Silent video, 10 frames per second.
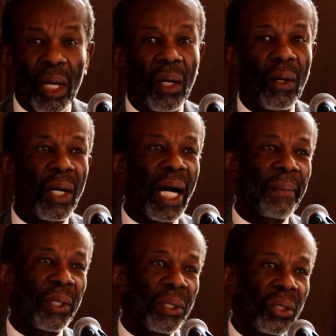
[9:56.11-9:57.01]
Or
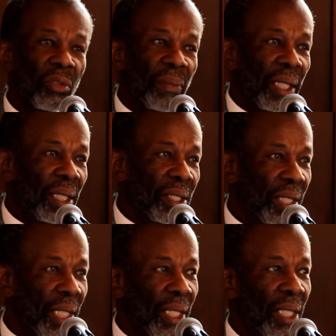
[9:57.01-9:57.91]
I'm going to look back and
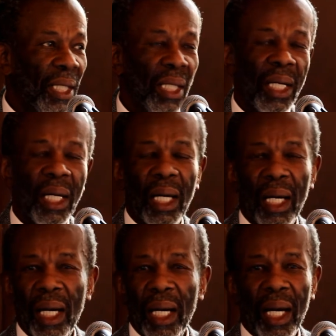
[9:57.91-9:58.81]
say,
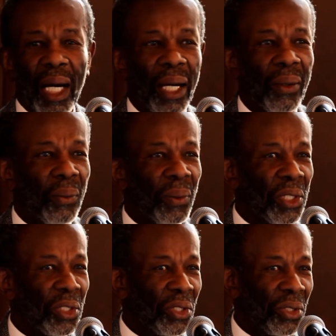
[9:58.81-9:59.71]
I
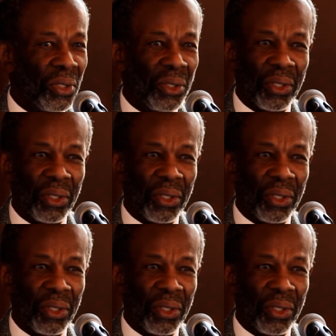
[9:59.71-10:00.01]
wish